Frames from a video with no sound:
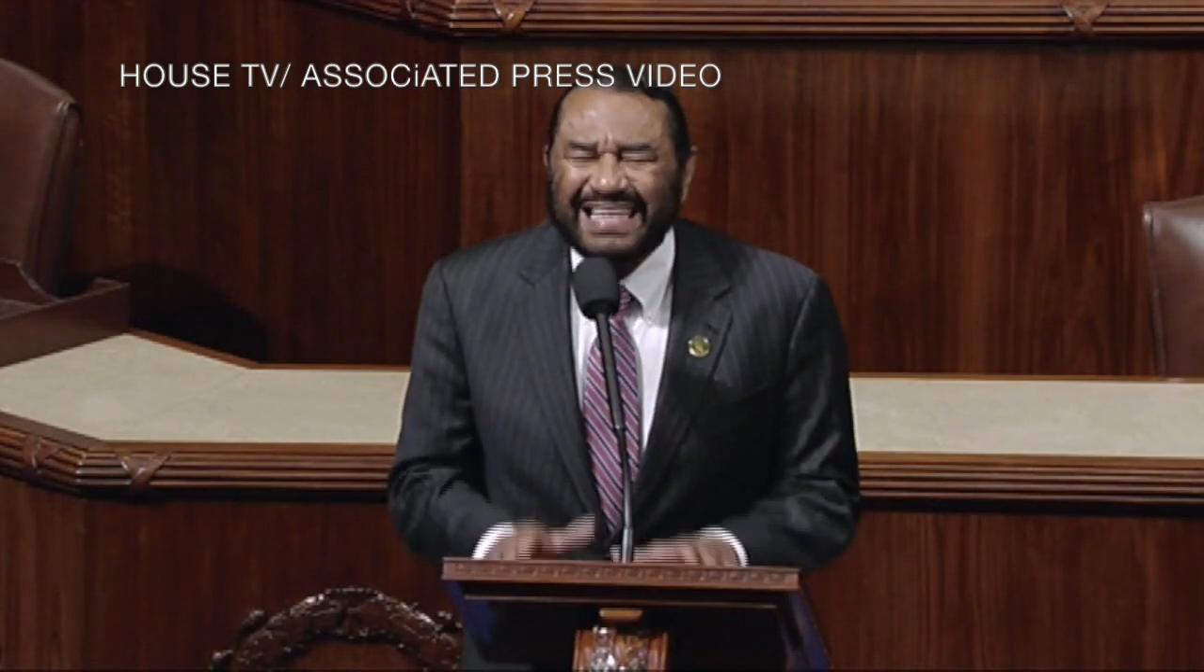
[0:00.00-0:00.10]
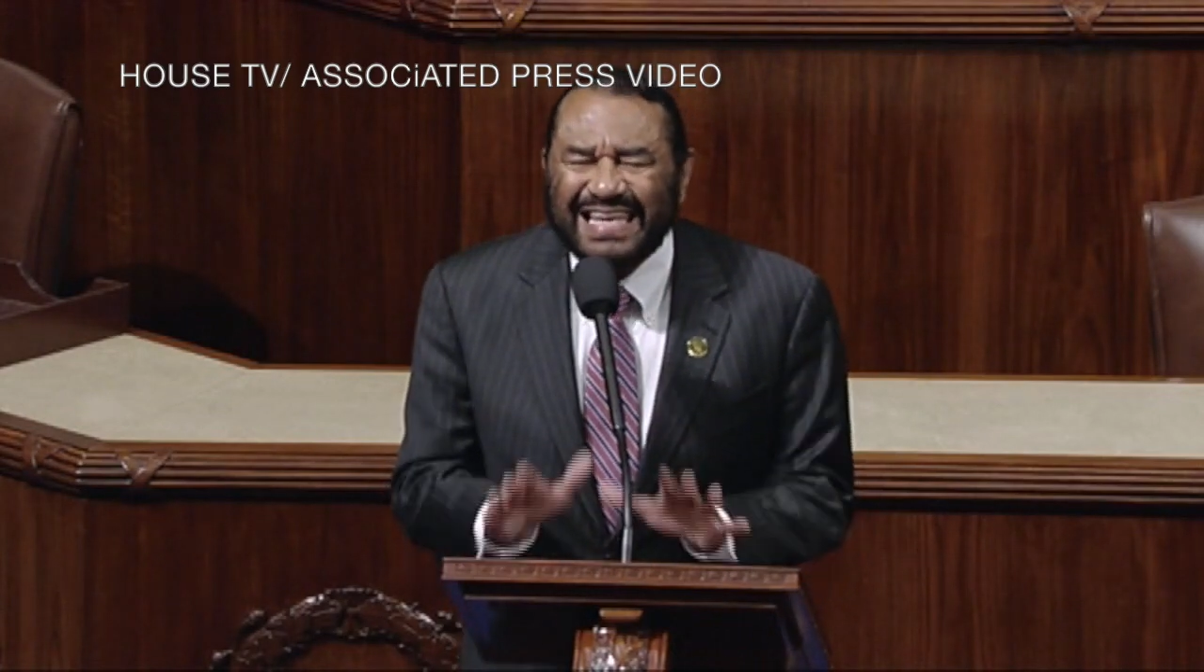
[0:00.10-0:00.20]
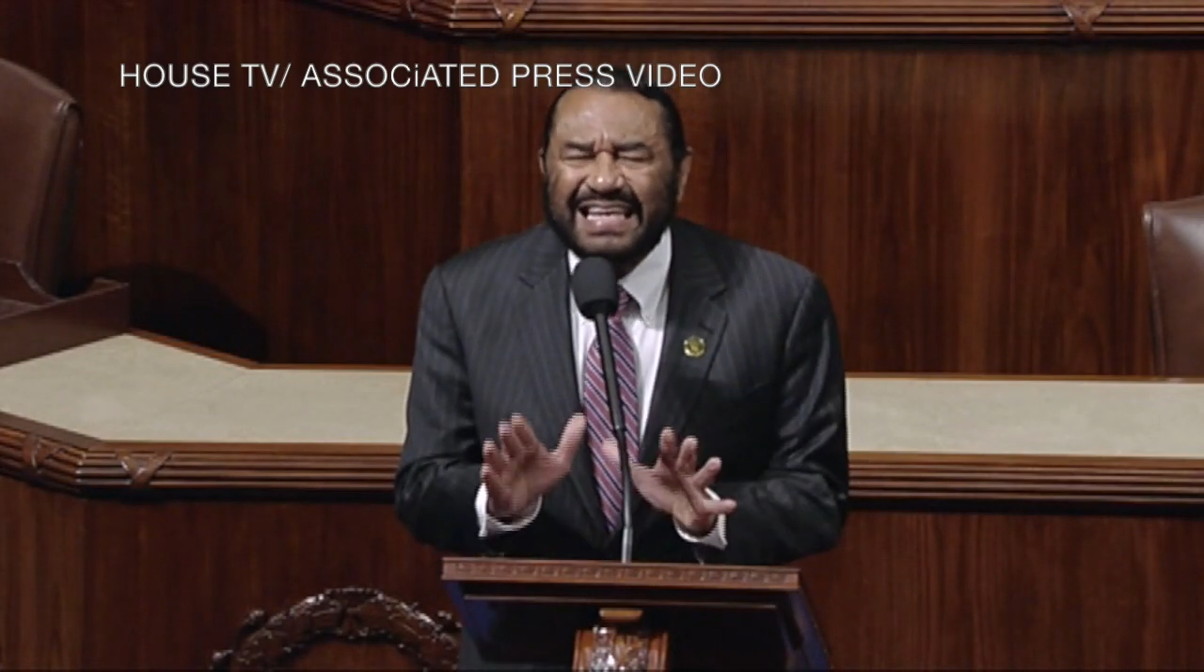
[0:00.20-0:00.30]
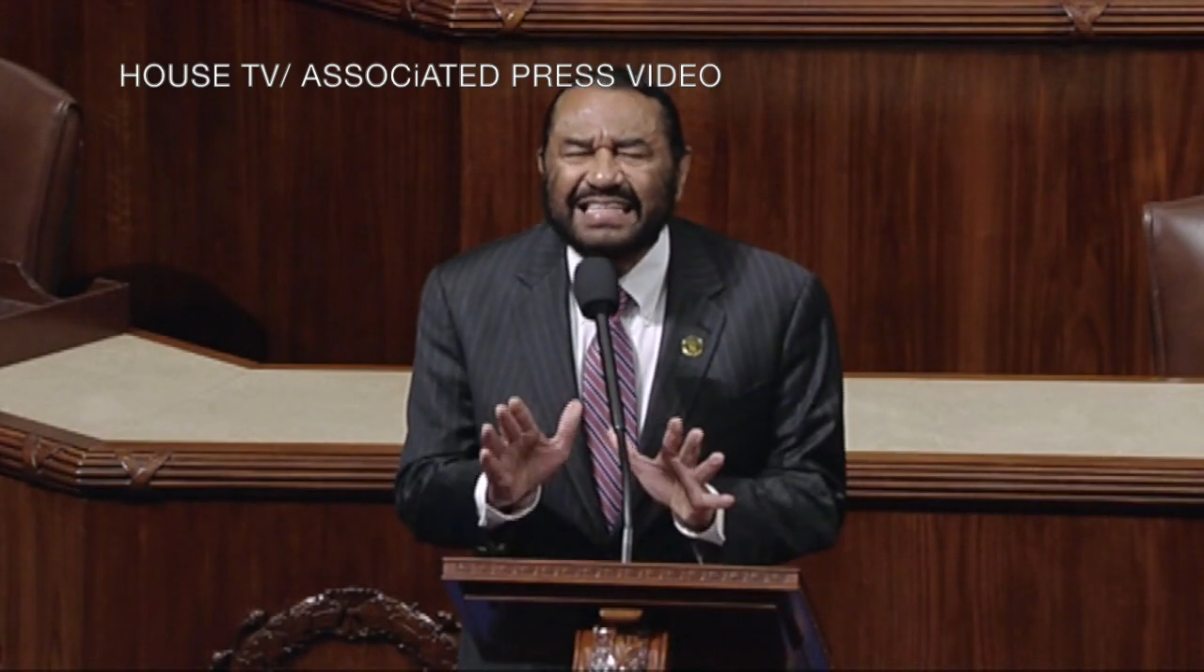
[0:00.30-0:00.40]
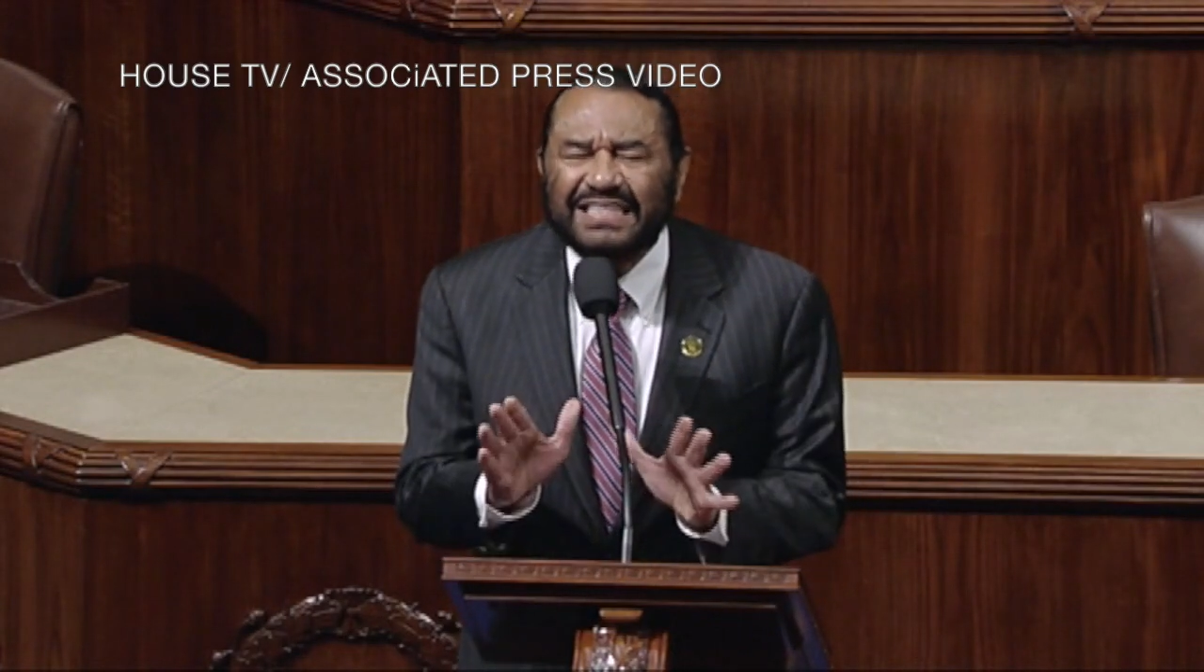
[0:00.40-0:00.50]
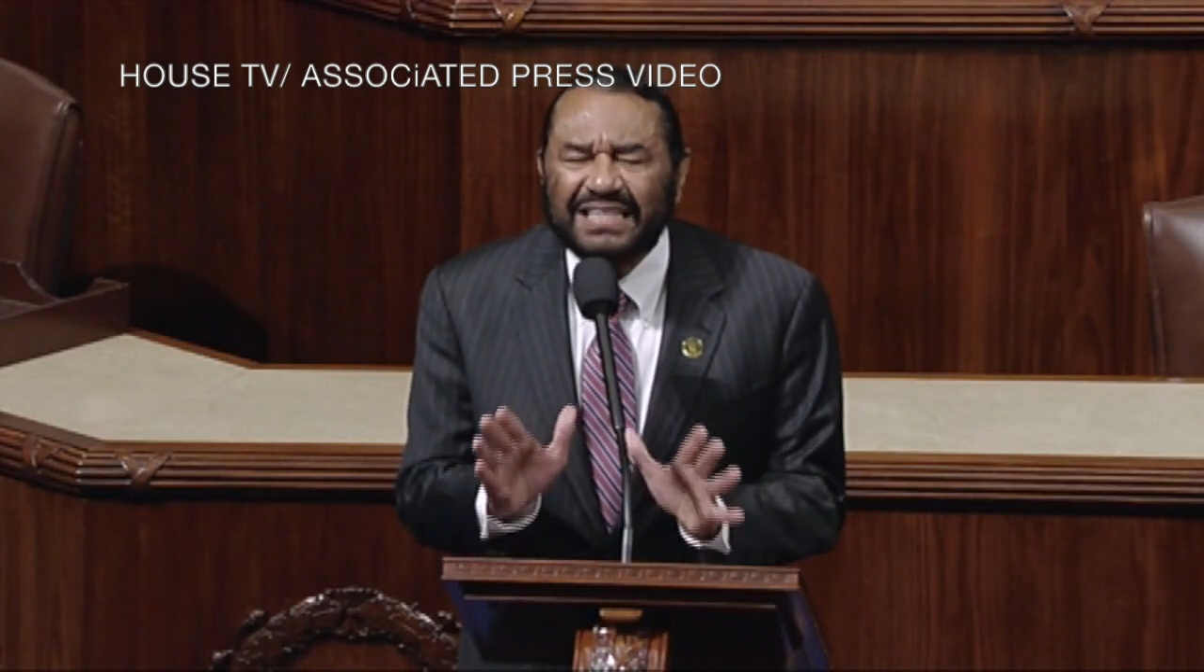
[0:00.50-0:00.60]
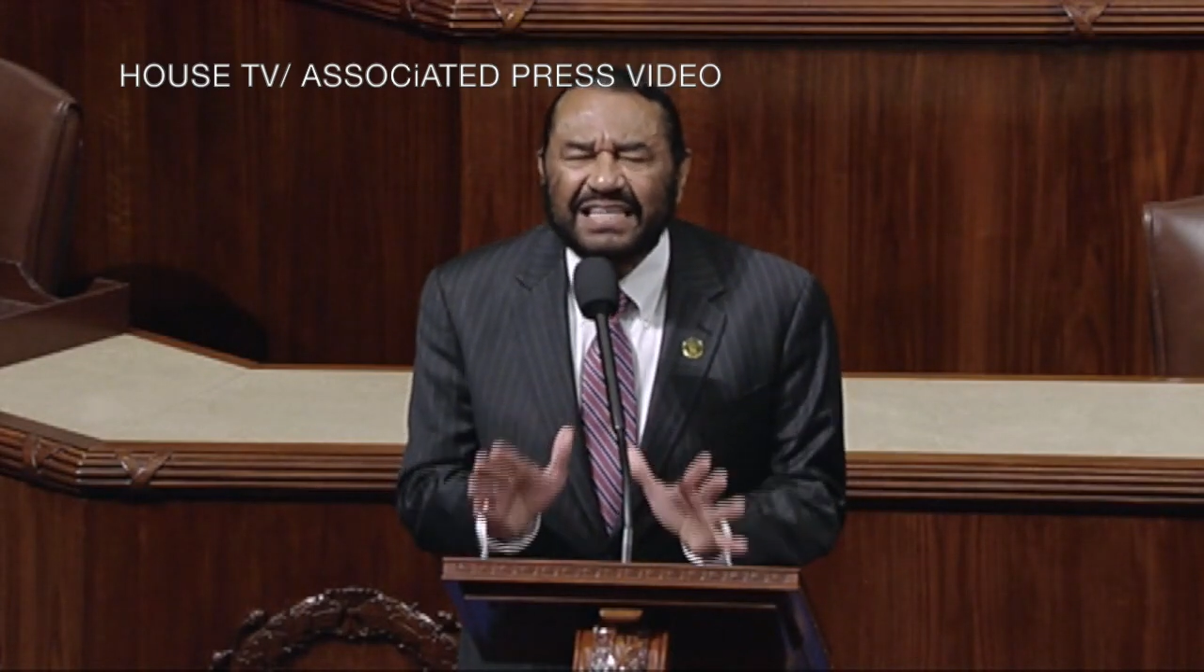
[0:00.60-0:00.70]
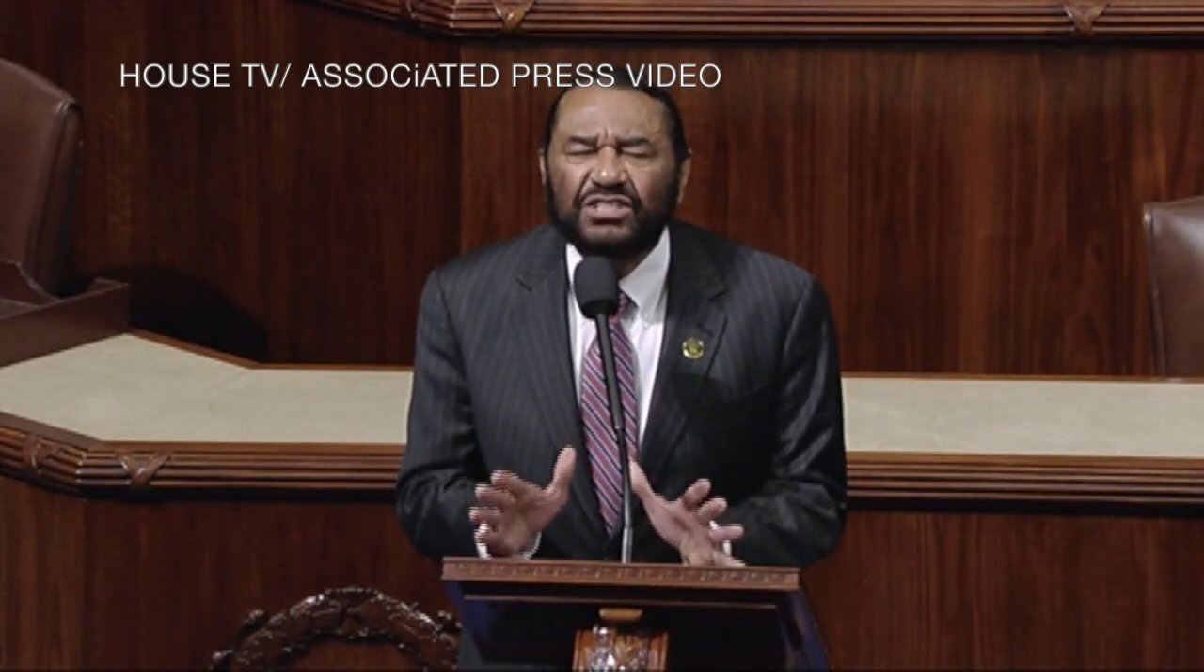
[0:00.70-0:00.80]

easily